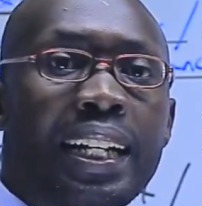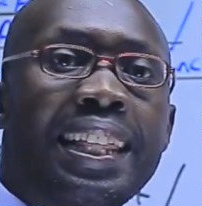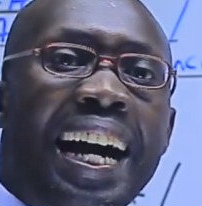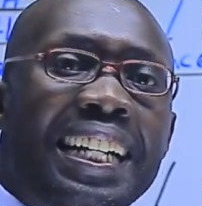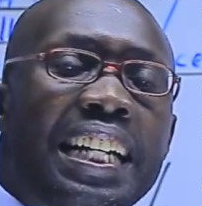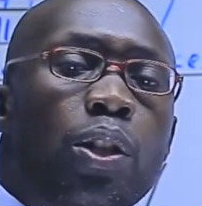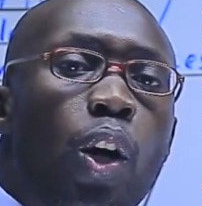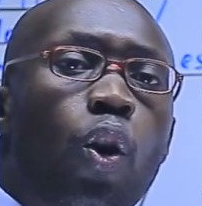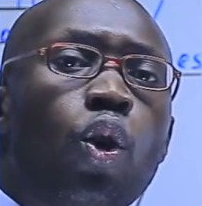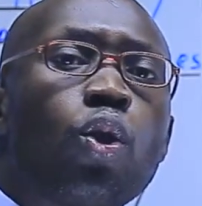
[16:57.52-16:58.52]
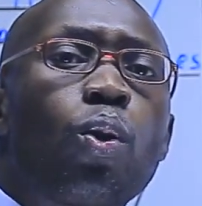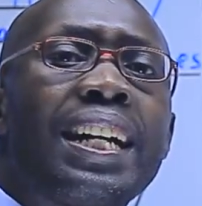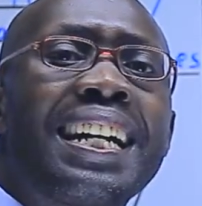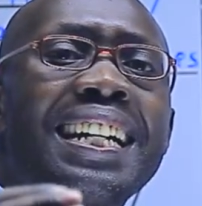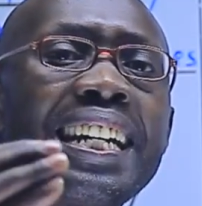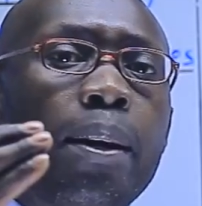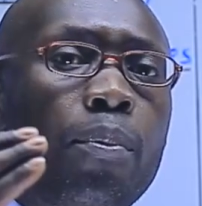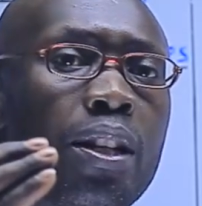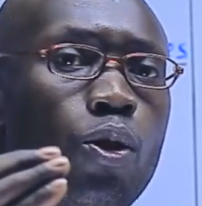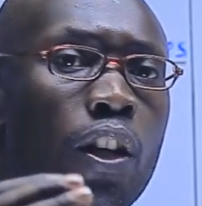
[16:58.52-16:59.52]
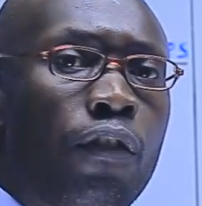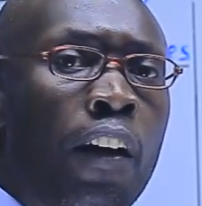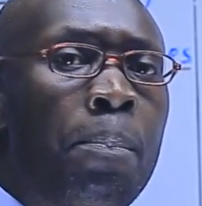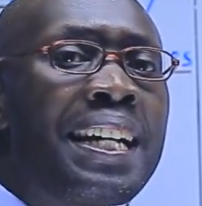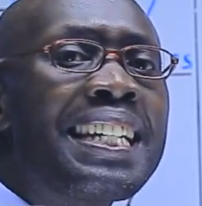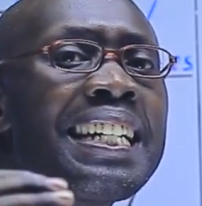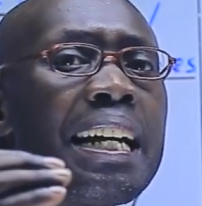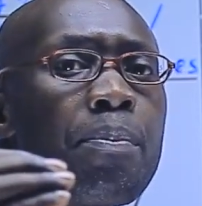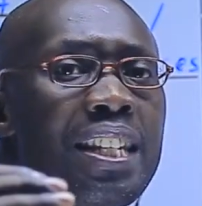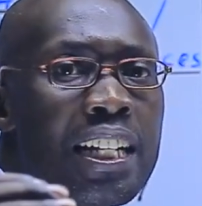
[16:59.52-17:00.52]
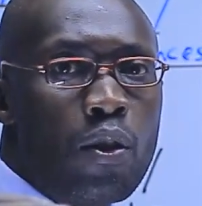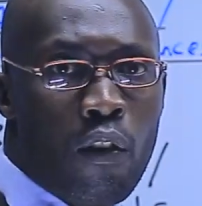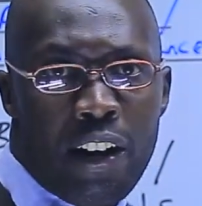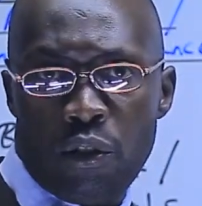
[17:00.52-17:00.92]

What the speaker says: In that case, you are going to take 25% times 6 over